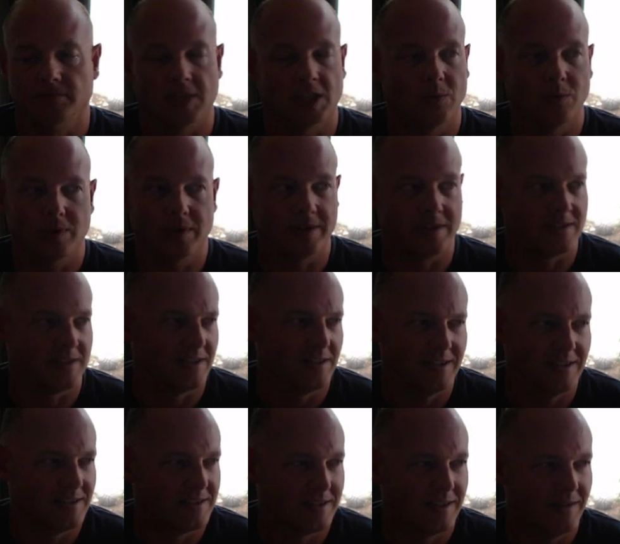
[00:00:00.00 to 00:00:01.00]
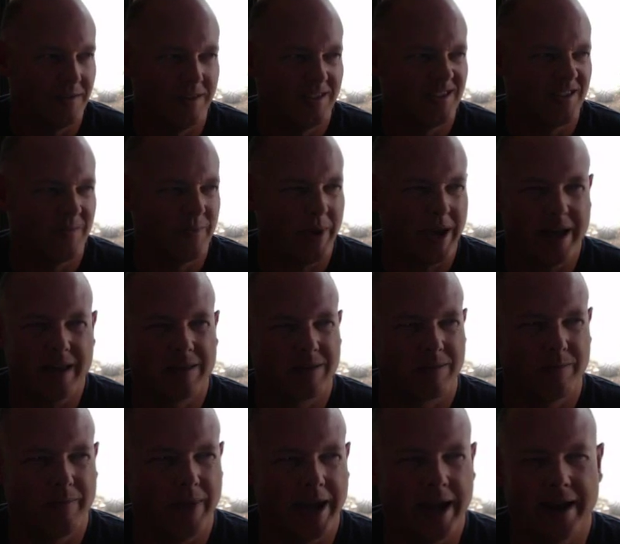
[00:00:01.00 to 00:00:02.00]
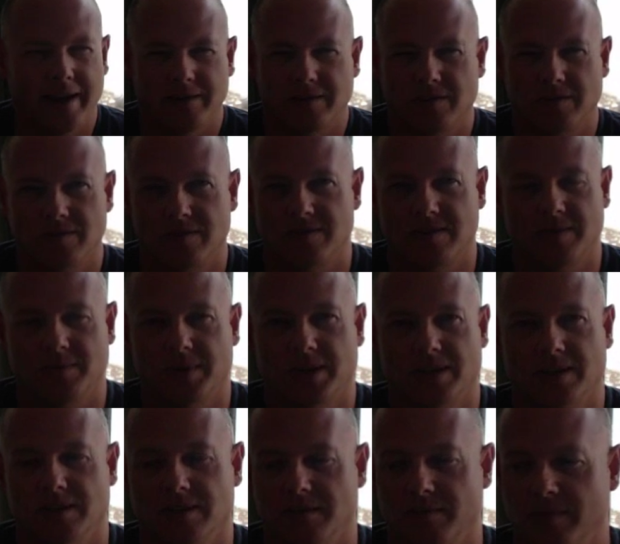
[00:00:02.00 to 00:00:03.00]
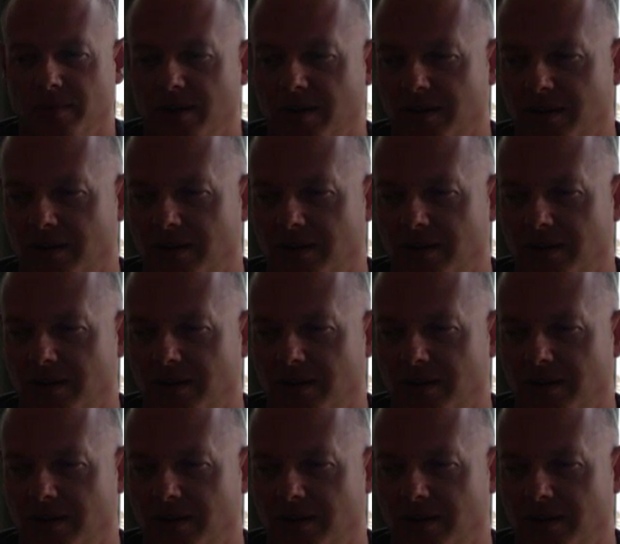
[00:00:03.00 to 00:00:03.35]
what is it? It's a bath mat or something, or